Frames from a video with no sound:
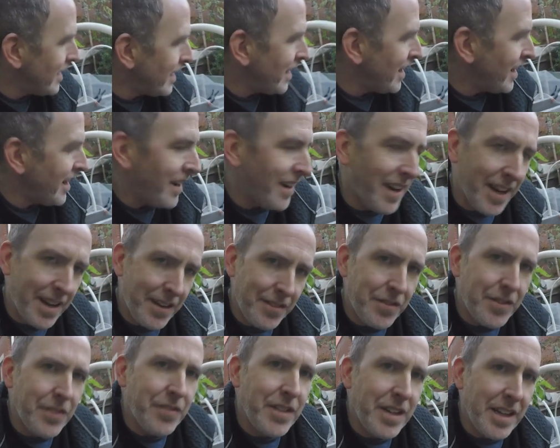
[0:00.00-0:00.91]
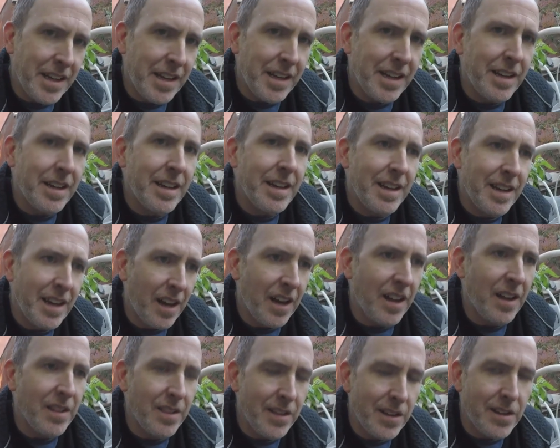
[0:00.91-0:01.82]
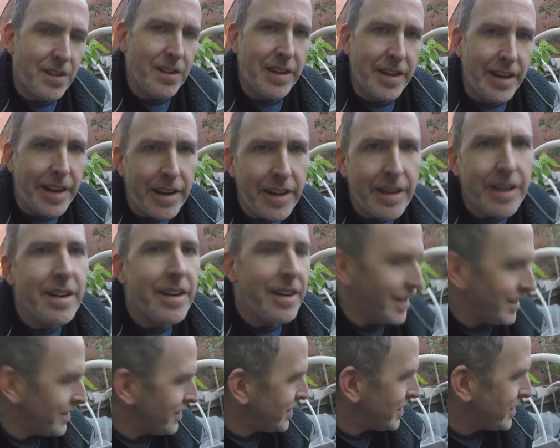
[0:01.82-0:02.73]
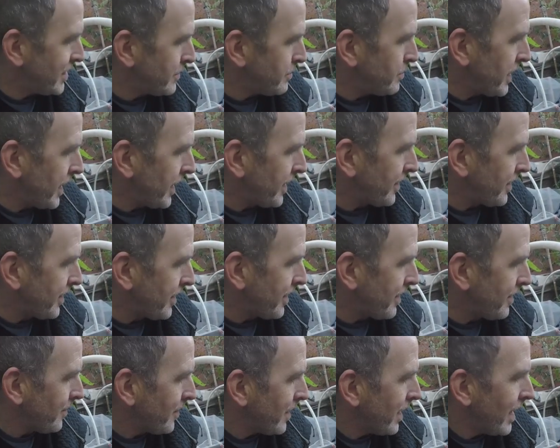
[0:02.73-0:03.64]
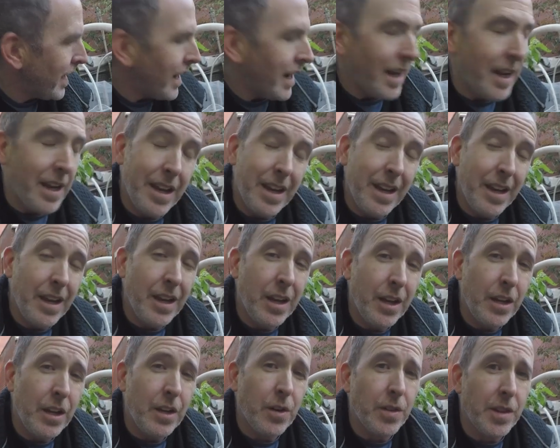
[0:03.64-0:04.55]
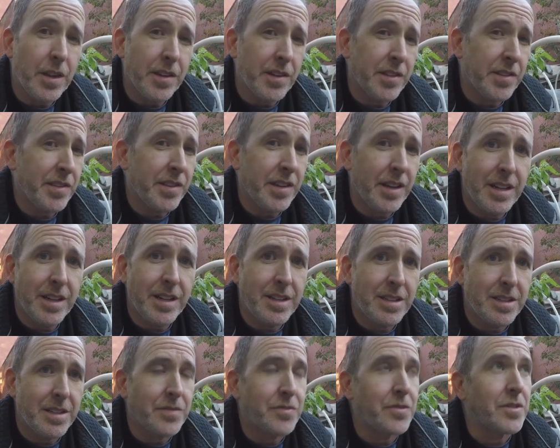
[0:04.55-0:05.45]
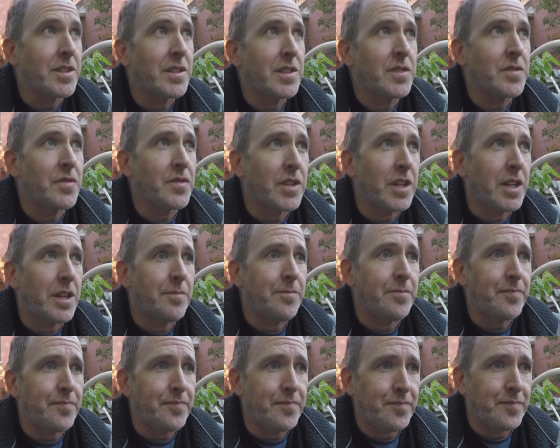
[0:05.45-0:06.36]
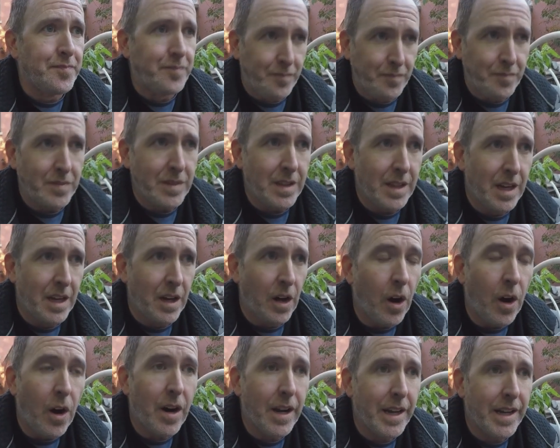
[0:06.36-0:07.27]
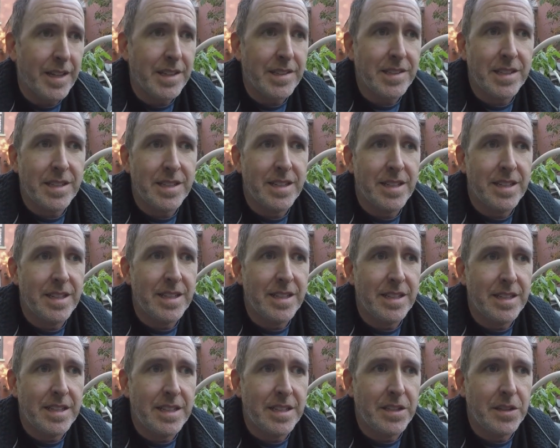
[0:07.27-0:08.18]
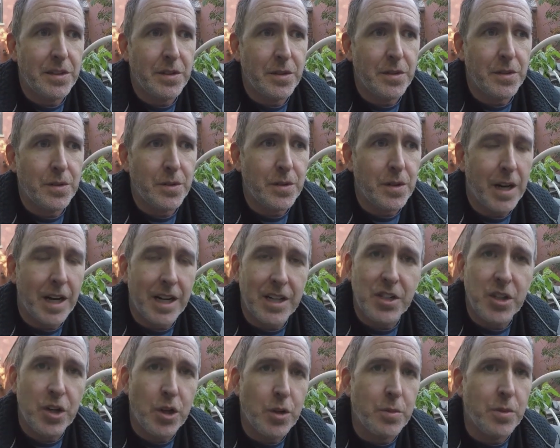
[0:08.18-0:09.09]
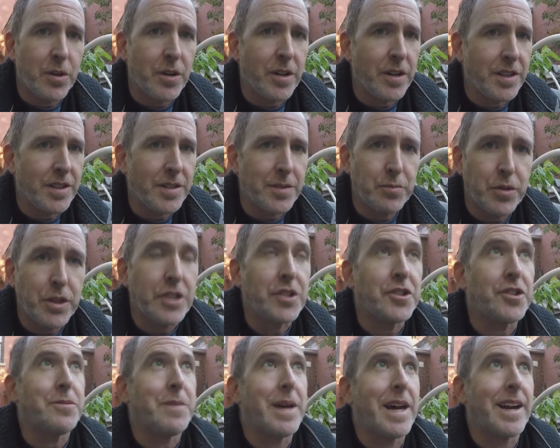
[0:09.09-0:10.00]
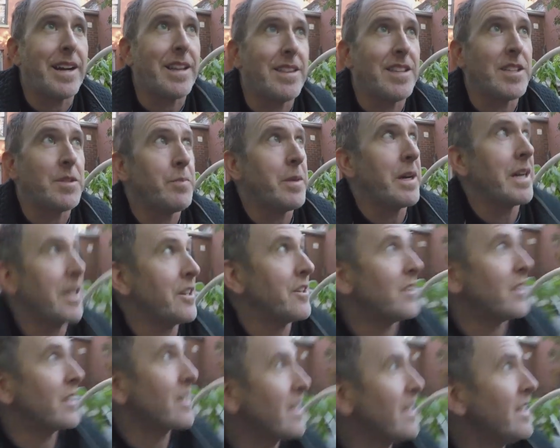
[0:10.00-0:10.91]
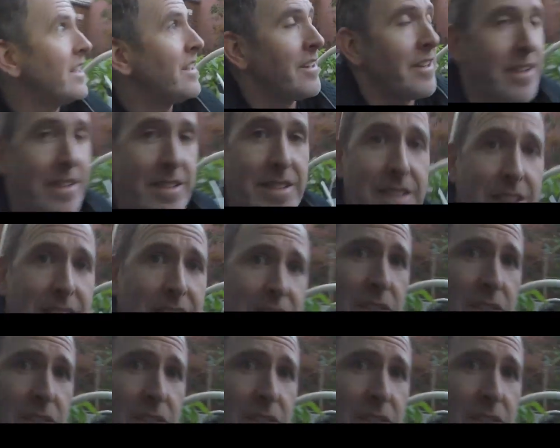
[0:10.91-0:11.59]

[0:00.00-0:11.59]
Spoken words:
9:15, a little late to plant that. You know, the sun difference from August to October is pretty dramatic in this backyard. You can see it's